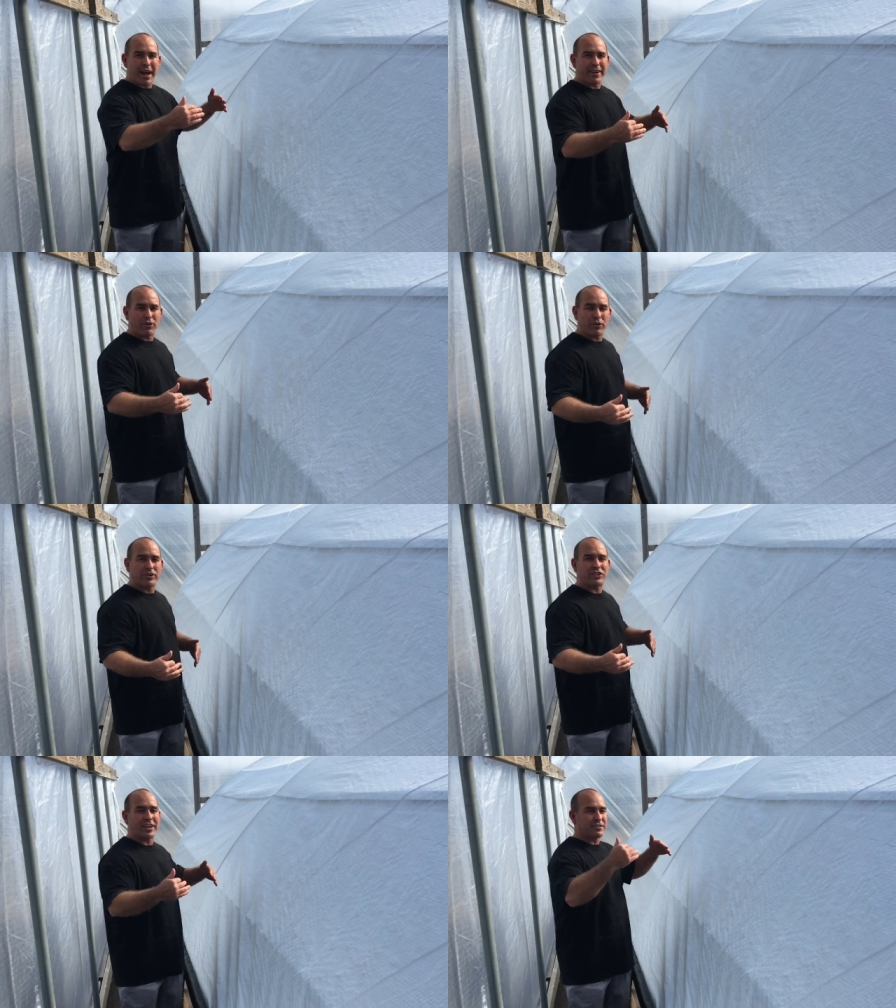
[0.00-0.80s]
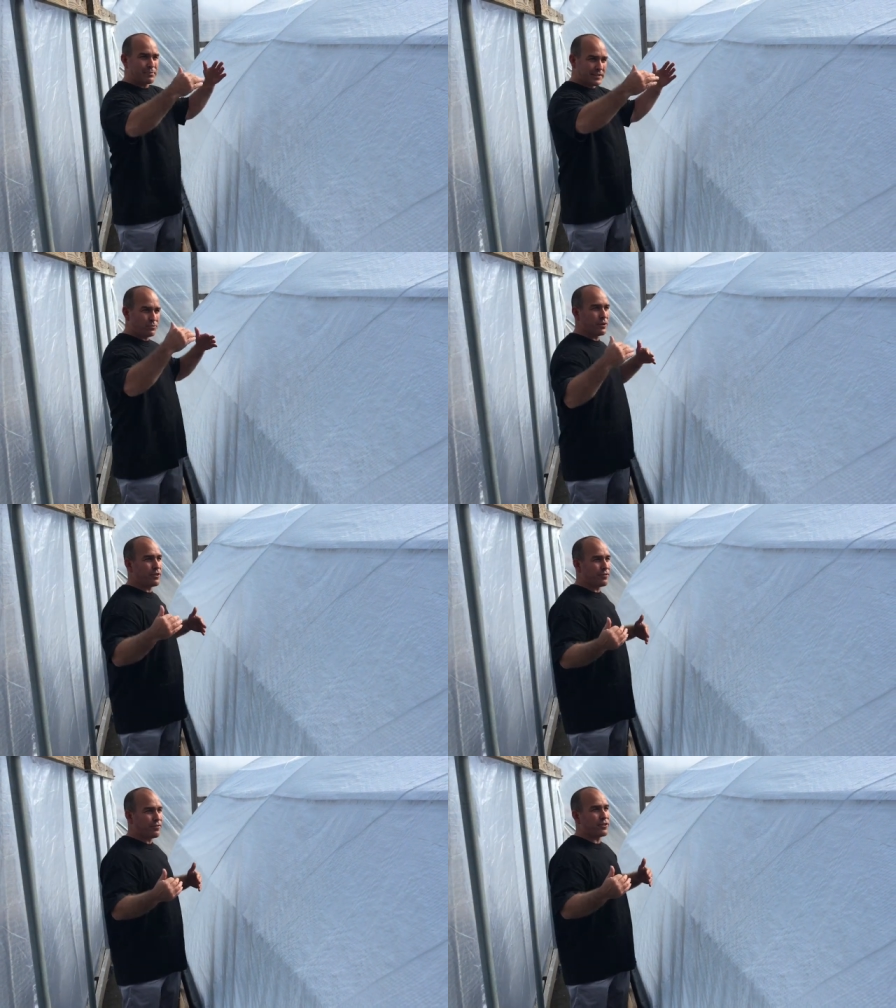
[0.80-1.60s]
micro adjustments when
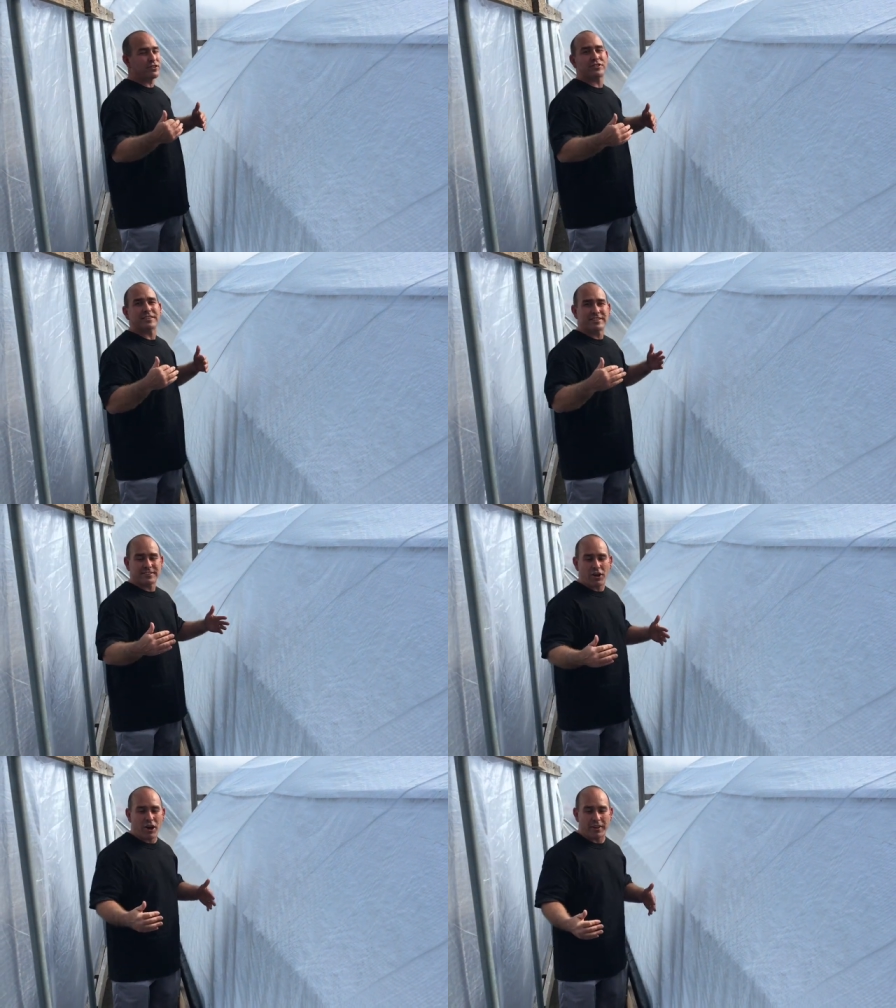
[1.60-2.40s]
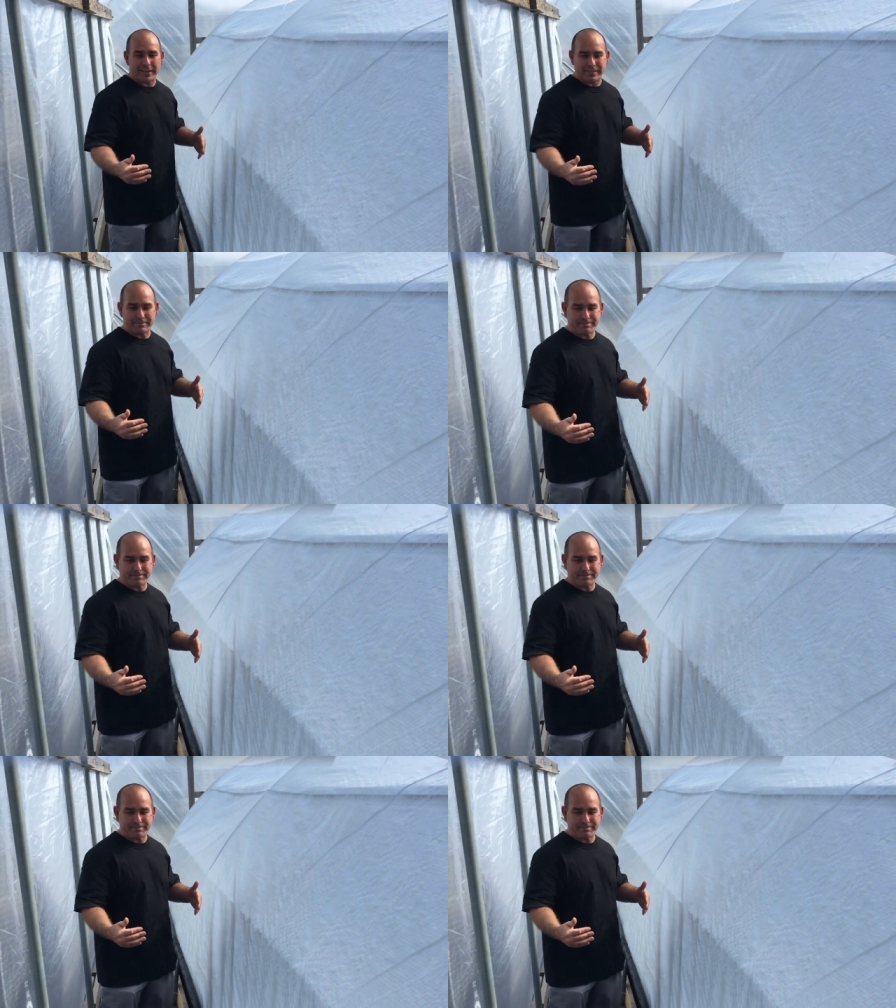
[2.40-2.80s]
you first install it